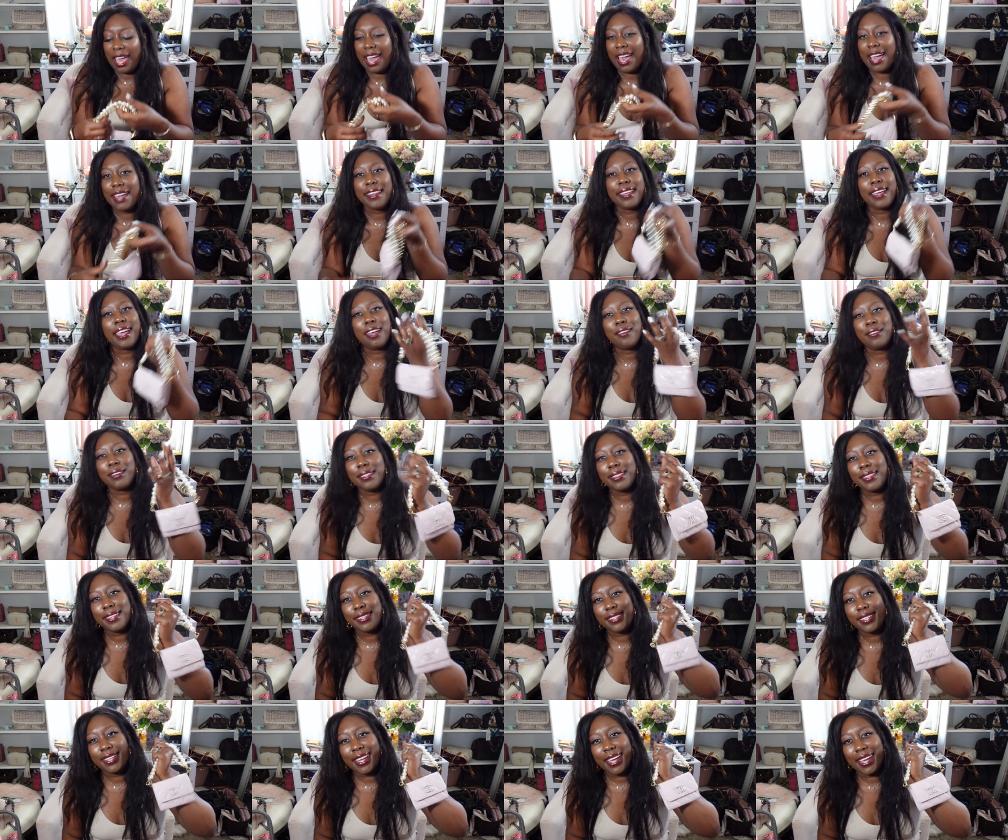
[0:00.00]
Had
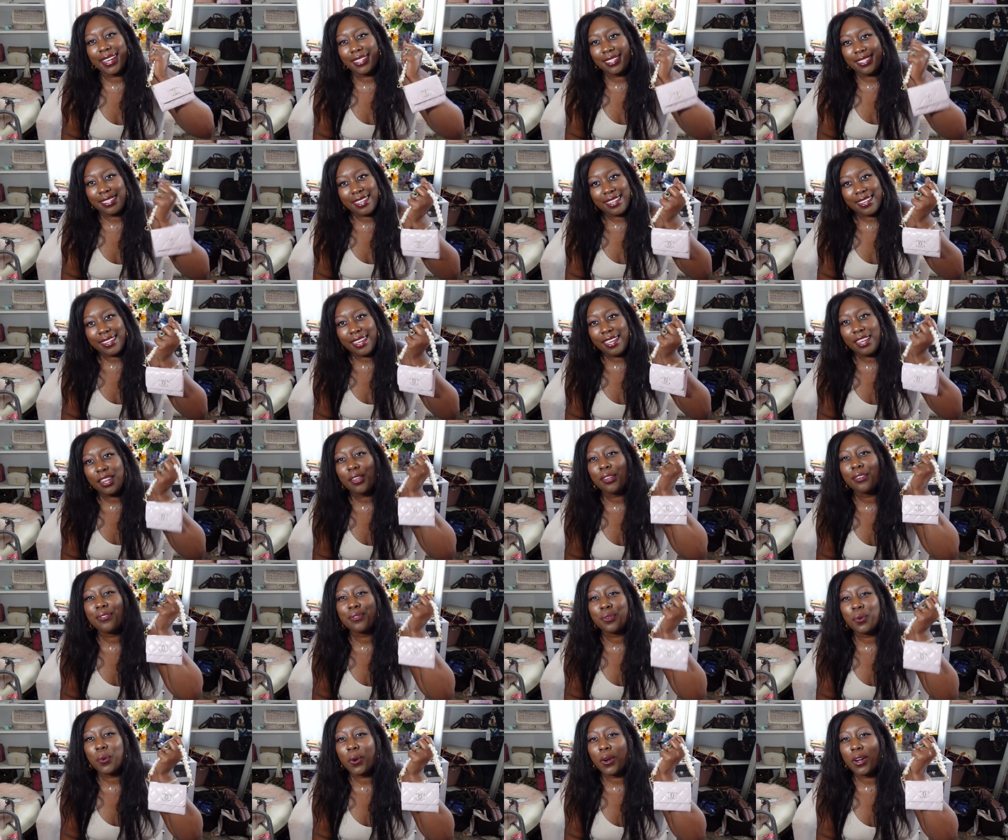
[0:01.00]
everything that I needed
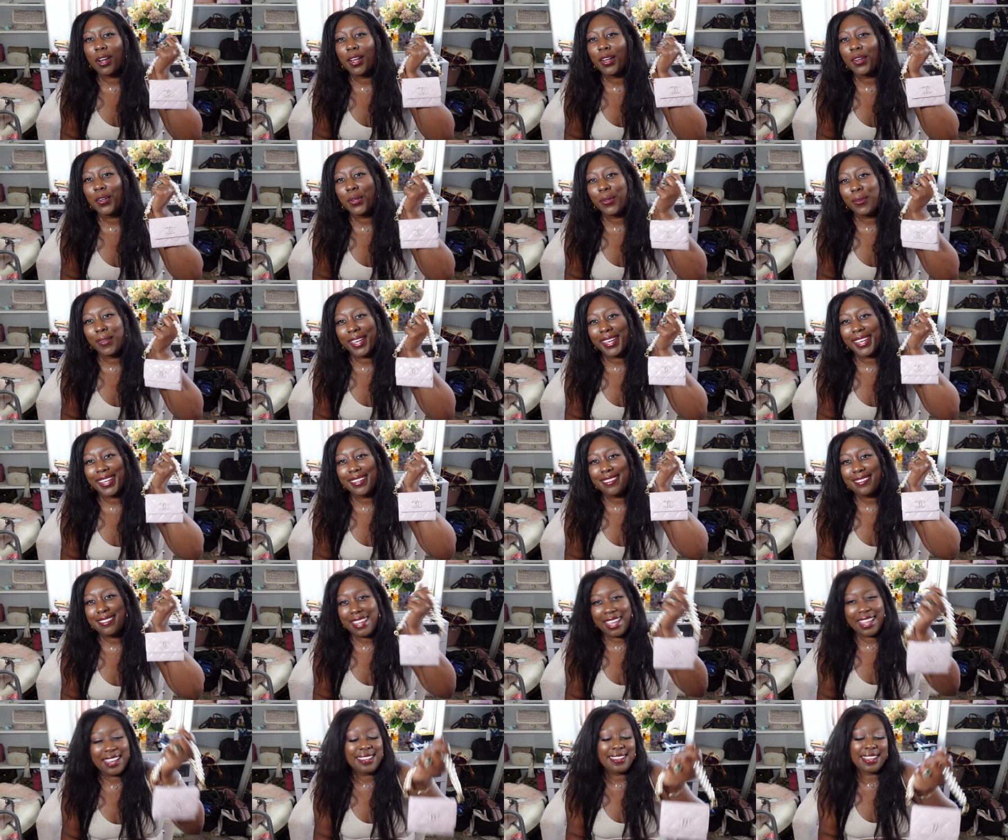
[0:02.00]
for a quick
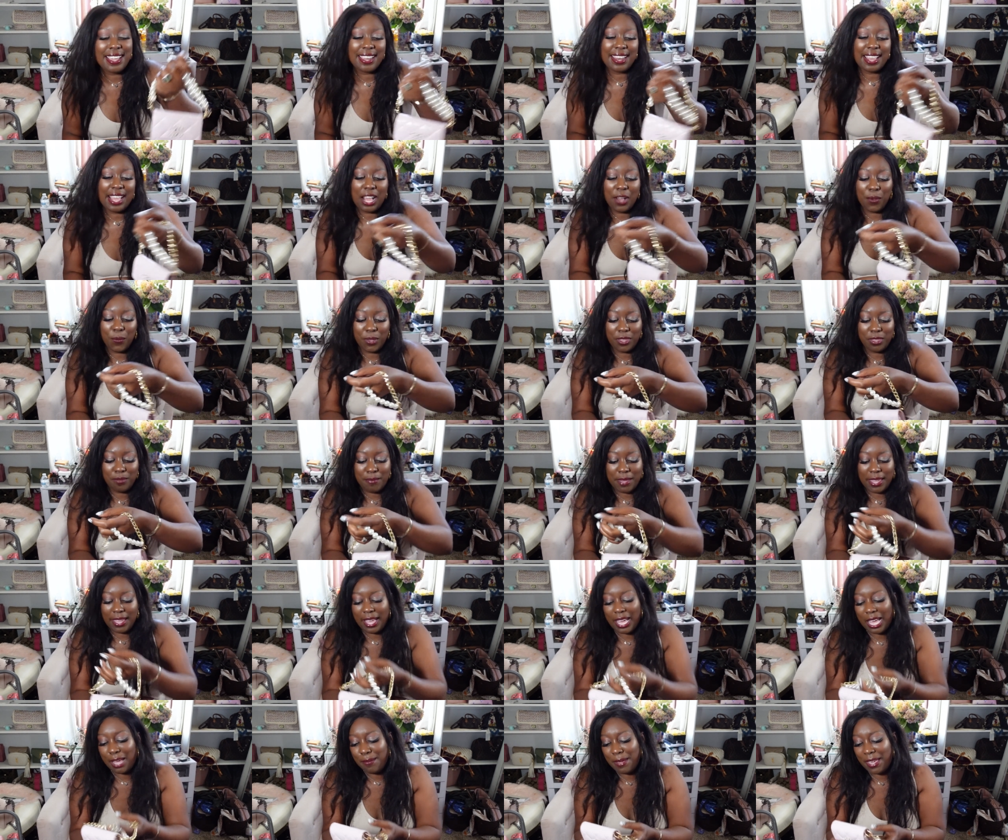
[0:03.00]
date night out with
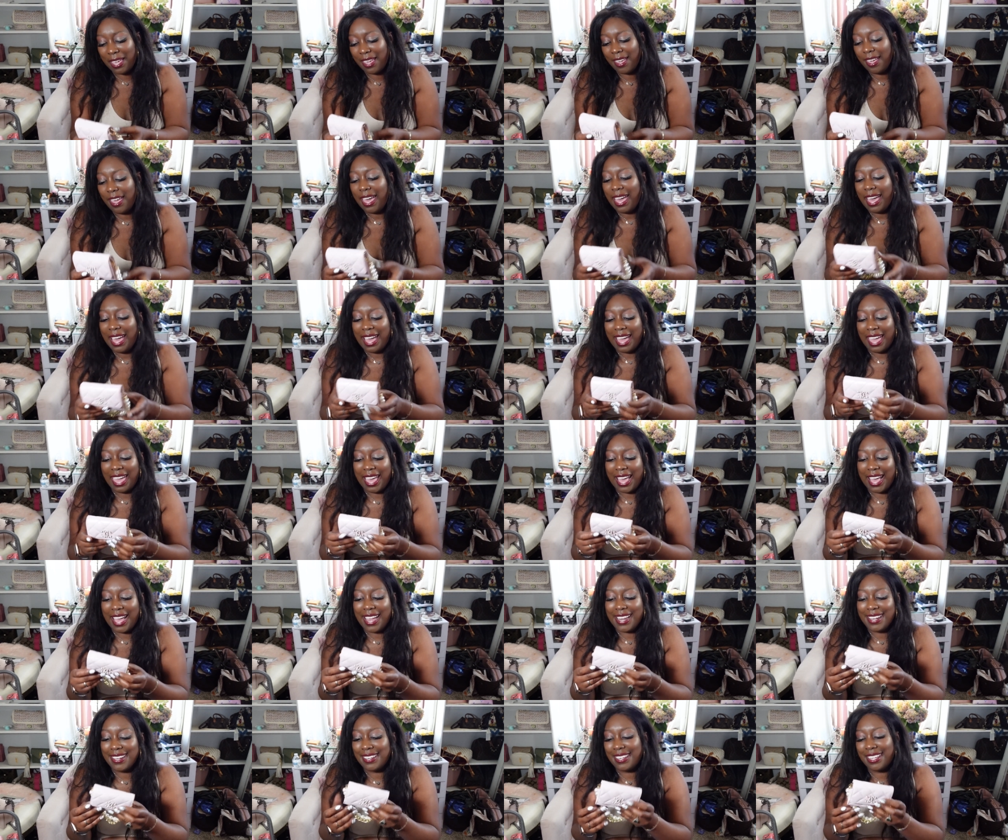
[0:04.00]
my hubby.
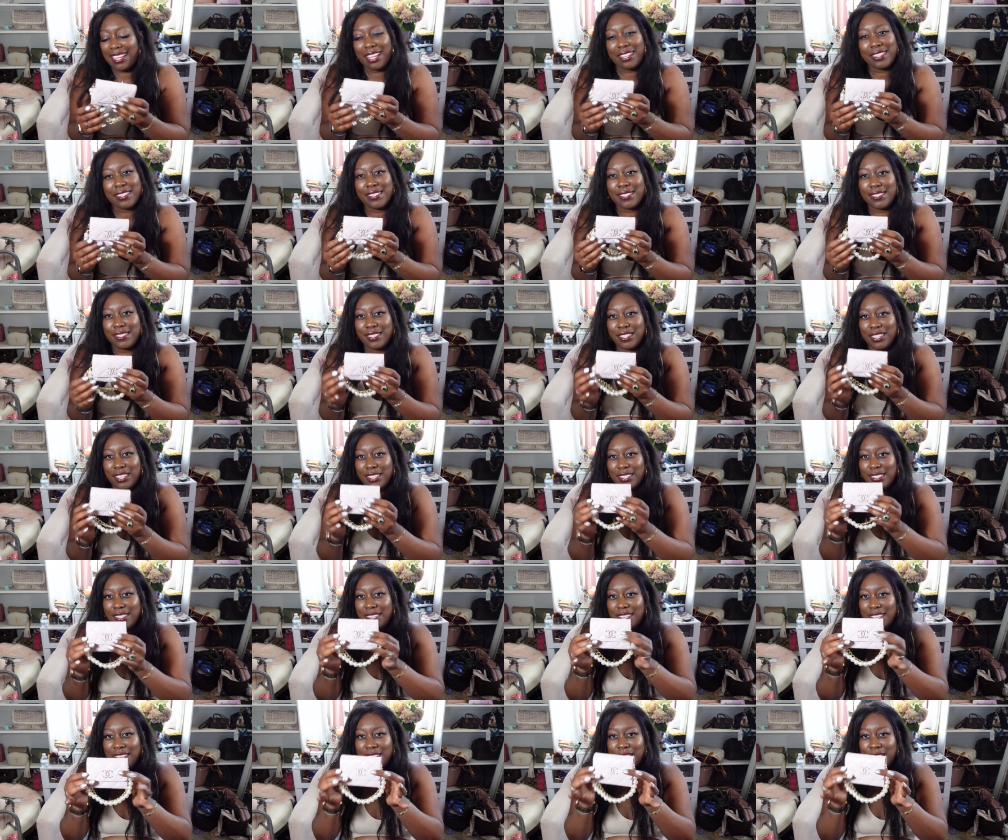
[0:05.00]
And it's just